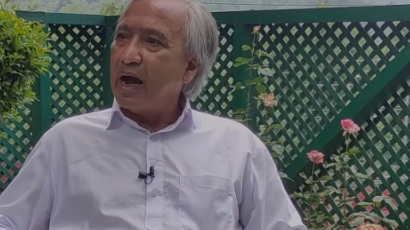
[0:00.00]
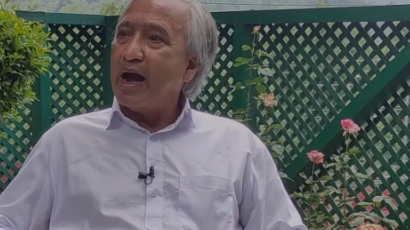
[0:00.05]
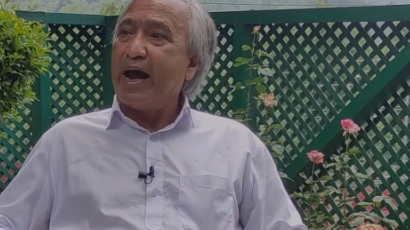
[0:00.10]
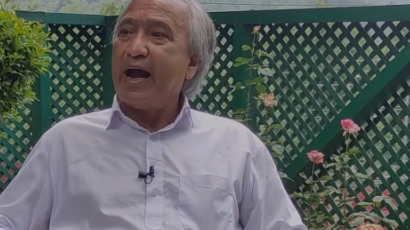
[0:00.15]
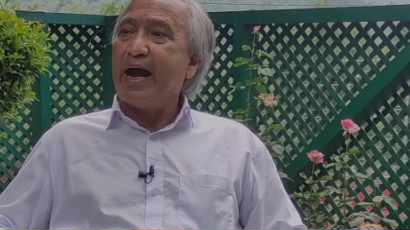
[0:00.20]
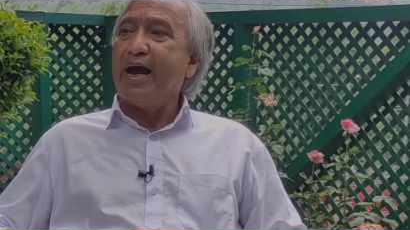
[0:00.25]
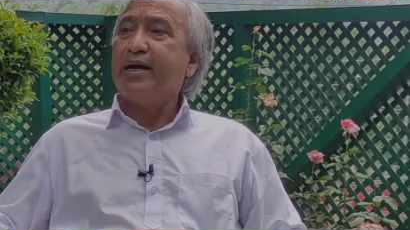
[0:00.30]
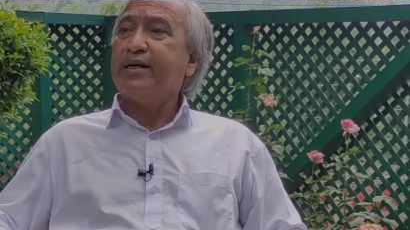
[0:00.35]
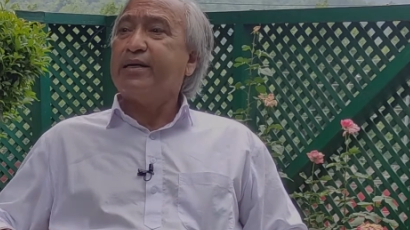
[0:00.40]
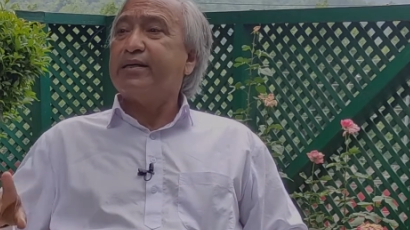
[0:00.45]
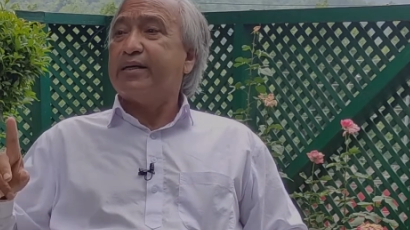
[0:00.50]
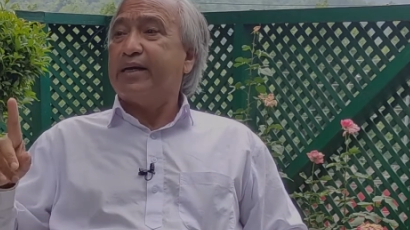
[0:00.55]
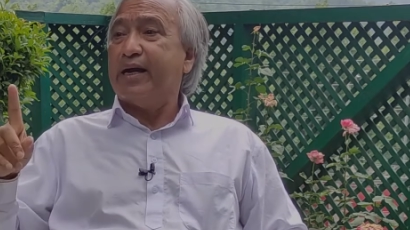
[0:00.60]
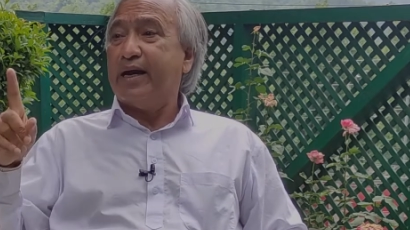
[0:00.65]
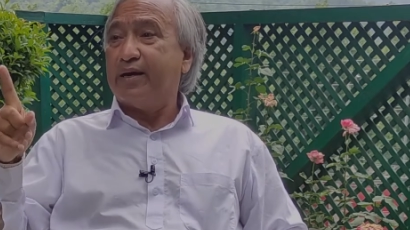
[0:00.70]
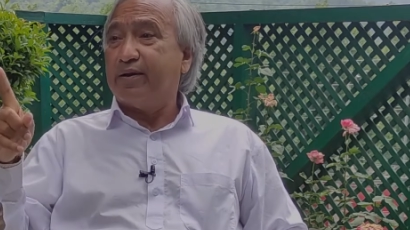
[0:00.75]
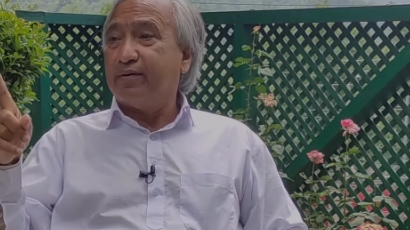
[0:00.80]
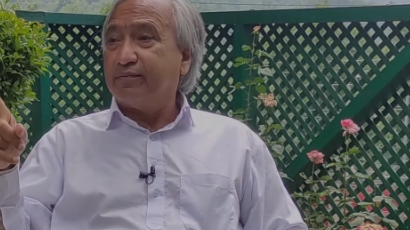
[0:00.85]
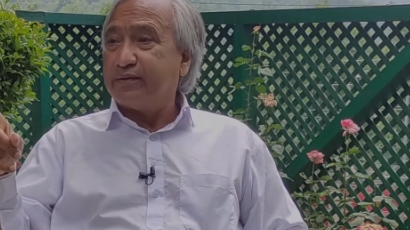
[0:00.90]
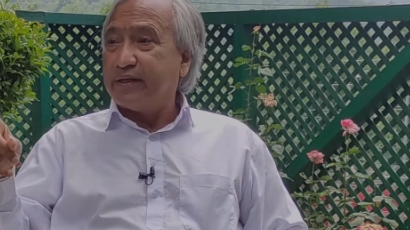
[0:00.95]
and
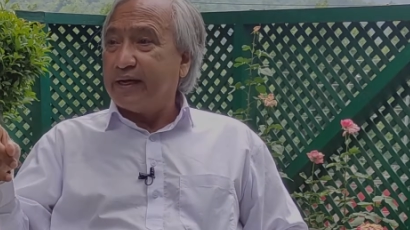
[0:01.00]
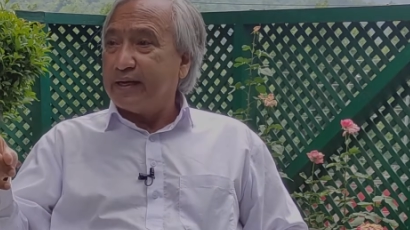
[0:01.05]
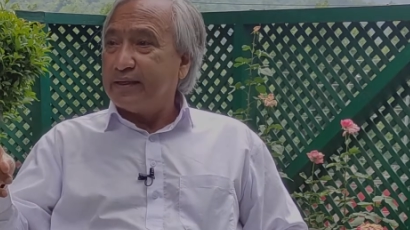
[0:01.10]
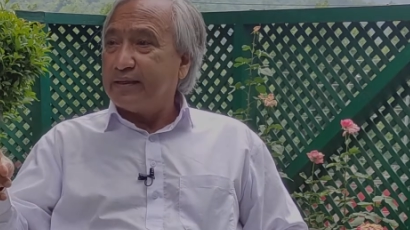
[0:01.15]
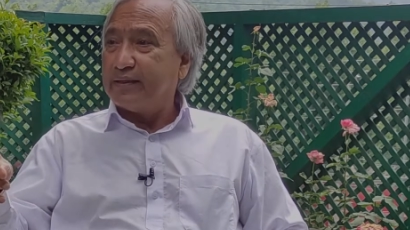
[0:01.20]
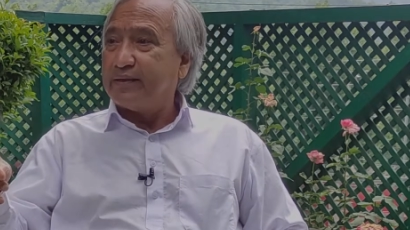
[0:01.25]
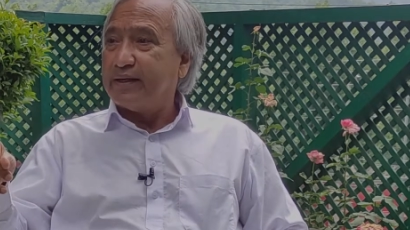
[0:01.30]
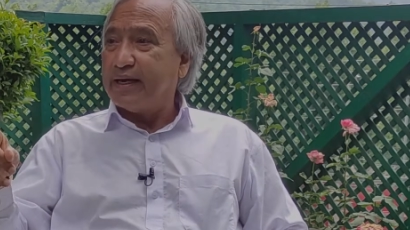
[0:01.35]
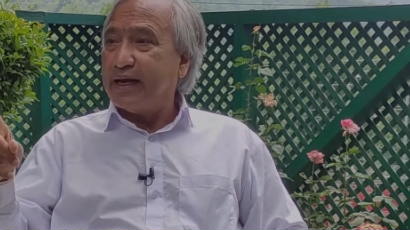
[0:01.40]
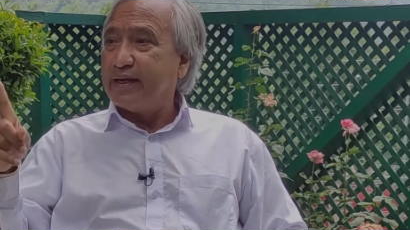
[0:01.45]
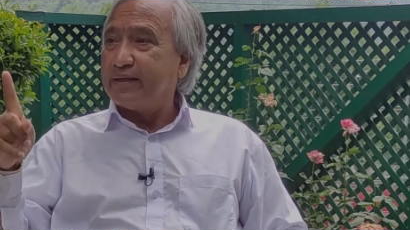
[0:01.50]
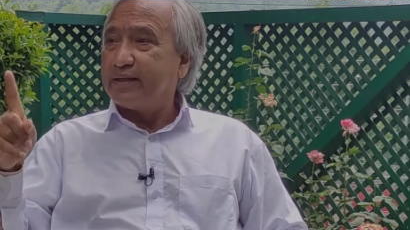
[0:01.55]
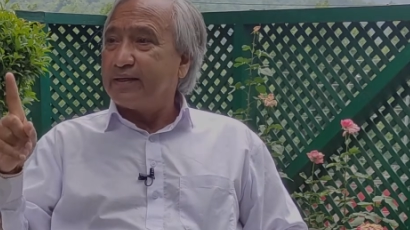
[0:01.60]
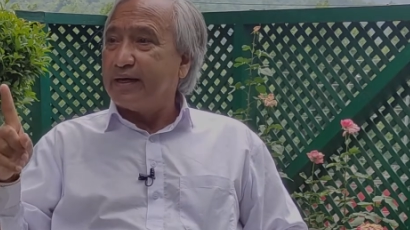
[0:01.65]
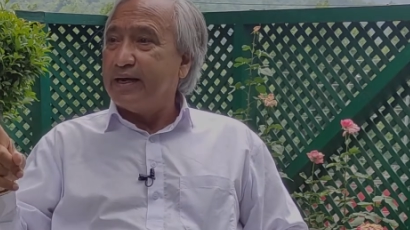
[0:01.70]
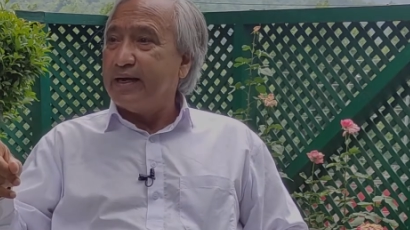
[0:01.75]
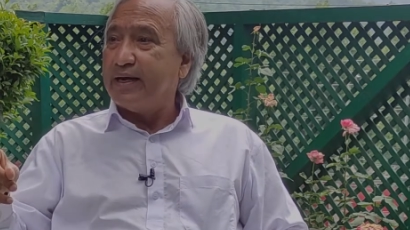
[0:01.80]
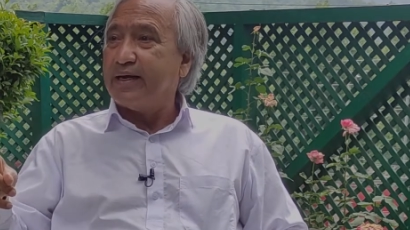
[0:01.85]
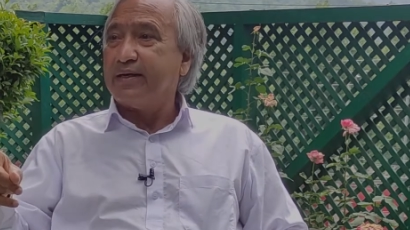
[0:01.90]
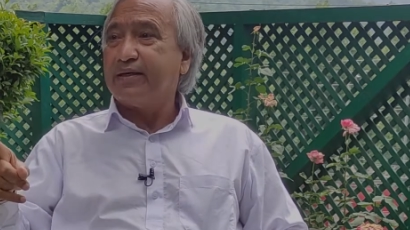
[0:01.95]
now then then
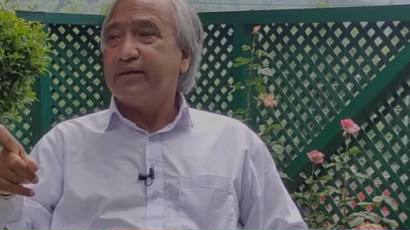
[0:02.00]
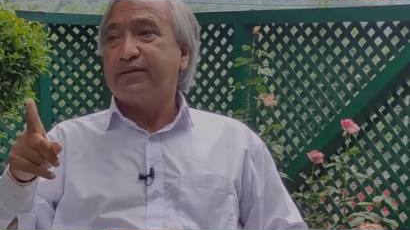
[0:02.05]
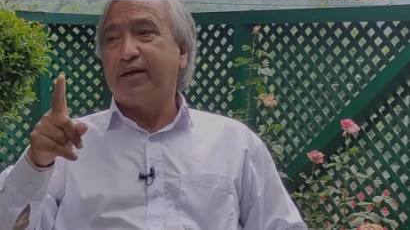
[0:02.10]
killing